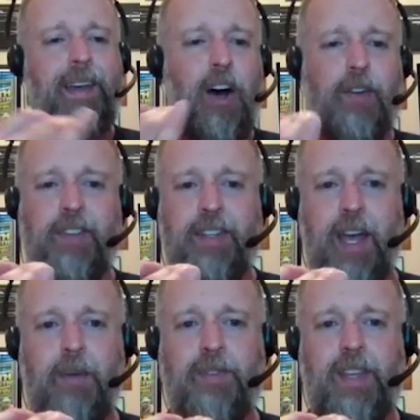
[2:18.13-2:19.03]

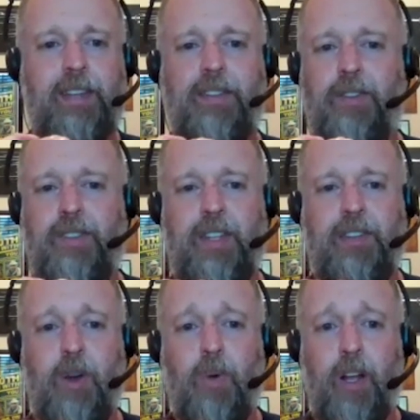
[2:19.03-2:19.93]
Oftentimes those teeth
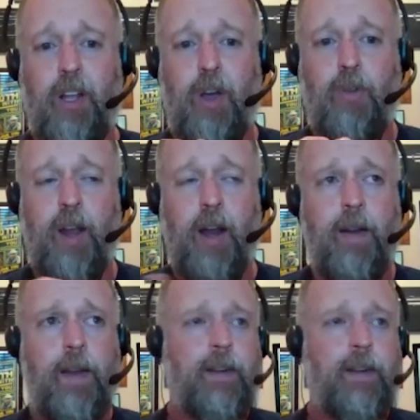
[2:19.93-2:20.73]
don't want to go there.